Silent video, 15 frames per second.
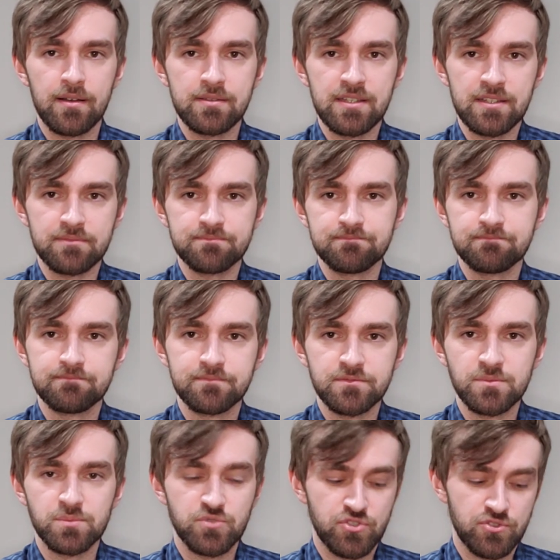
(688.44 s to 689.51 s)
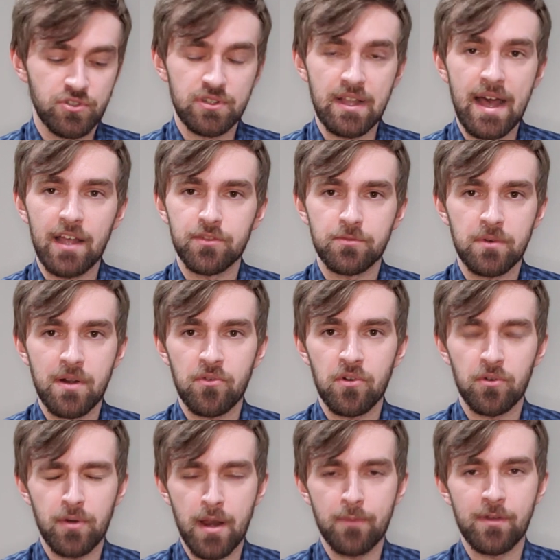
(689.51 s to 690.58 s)
it should last forever.
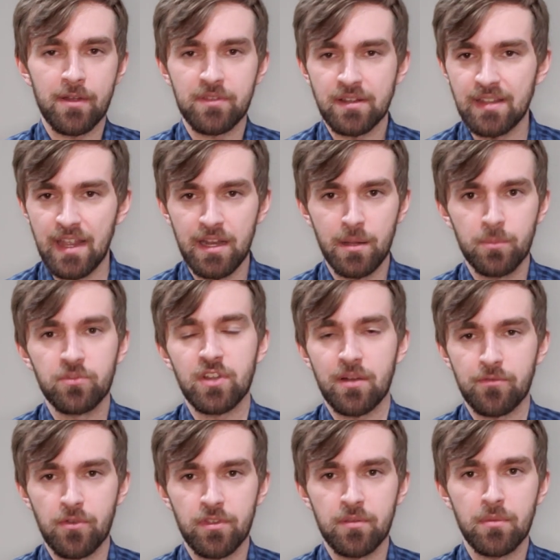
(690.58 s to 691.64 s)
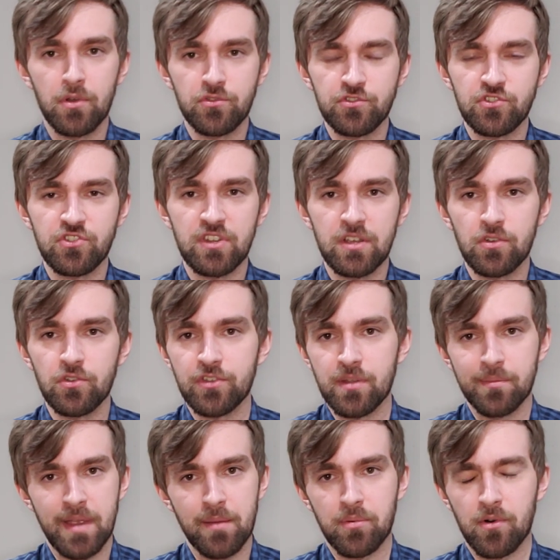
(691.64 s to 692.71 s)
Grade 5 titanium is tougher than most steels on
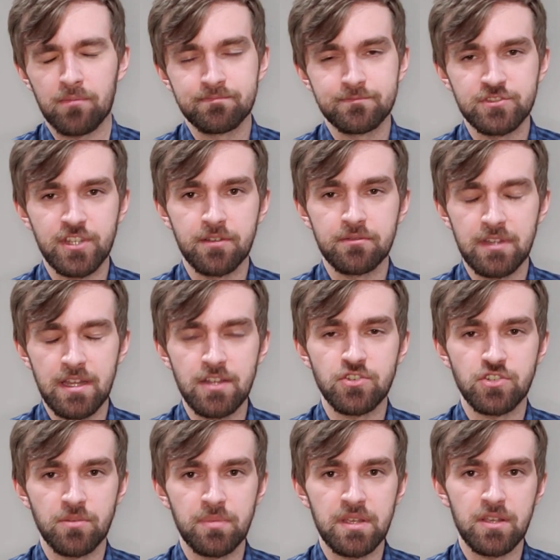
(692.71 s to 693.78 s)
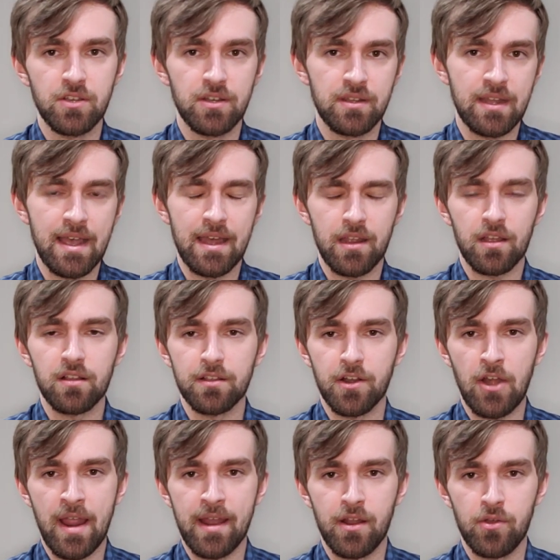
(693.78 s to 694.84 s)
paper, so it should be good, and I had it
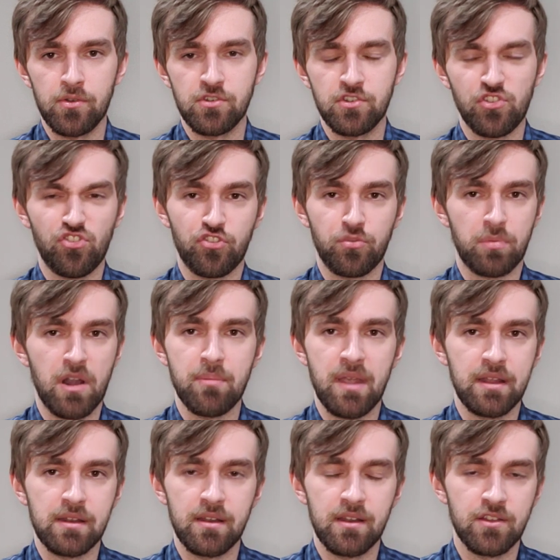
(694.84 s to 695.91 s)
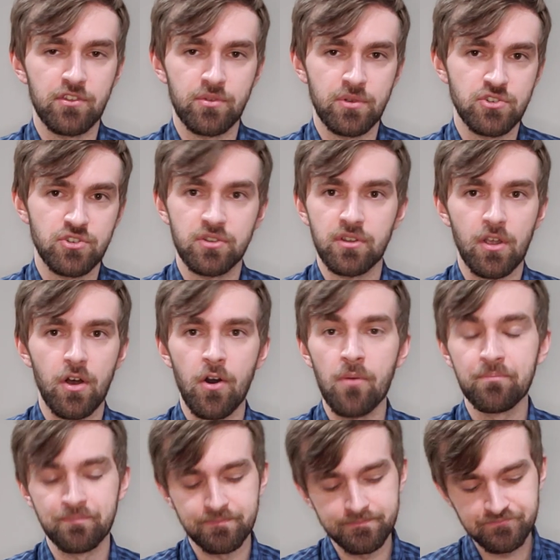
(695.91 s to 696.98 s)
clear anode and just spray painted it so it shouldn't gall.
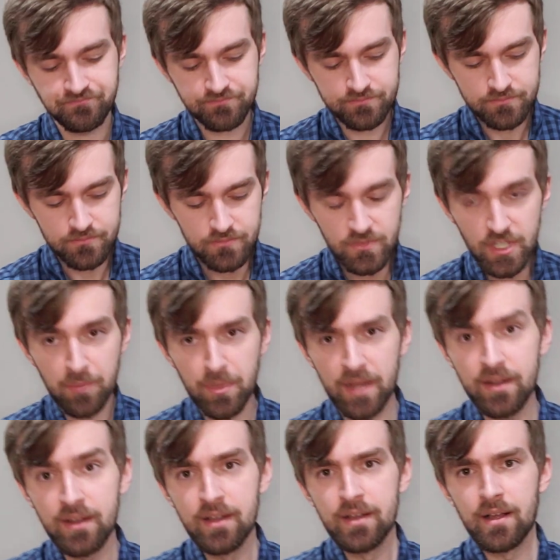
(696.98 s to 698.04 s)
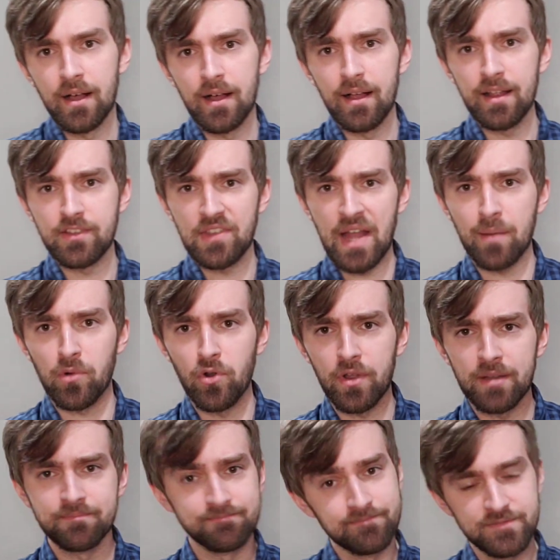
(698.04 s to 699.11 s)
But it's not
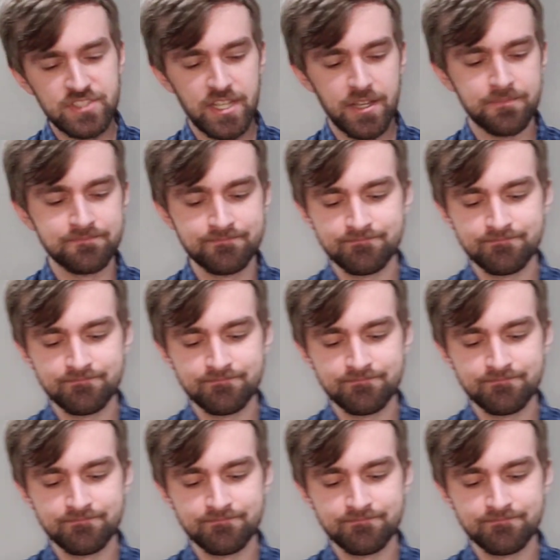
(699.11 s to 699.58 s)
broken. So